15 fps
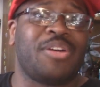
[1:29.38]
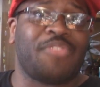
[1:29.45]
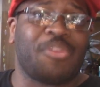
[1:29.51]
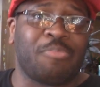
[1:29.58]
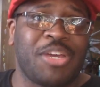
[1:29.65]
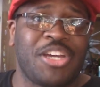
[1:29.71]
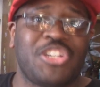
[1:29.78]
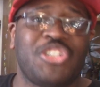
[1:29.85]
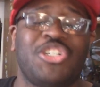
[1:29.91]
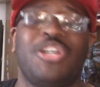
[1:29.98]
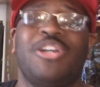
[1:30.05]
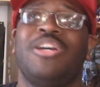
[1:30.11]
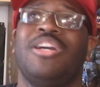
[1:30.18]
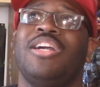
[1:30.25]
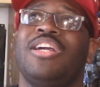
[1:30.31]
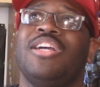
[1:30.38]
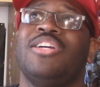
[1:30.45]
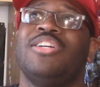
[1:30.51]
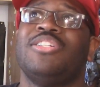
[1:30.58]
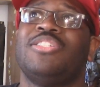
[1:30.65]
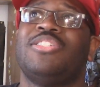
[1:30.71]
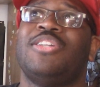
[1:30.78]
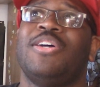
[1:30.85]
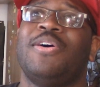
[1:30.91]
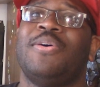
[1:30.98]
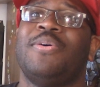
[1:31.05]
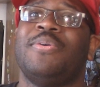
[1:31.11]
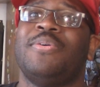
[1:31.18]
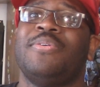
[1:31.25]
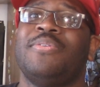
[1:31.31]
after picture
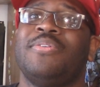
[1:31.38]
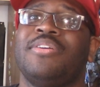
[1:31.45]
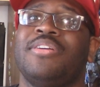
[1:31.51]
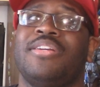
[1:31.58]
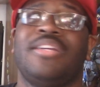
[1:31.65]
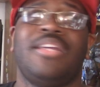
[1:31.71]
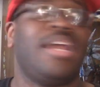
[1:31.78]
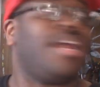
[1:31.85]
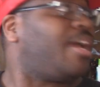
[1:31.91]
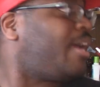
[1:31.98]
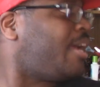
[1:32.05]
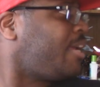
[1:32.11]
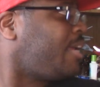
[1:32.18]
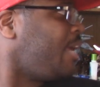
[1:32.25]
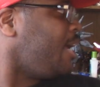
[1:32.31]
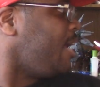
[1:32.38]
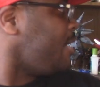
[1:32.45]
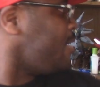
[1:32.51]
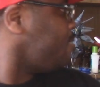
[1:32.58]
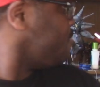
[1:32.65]
so yeah I can't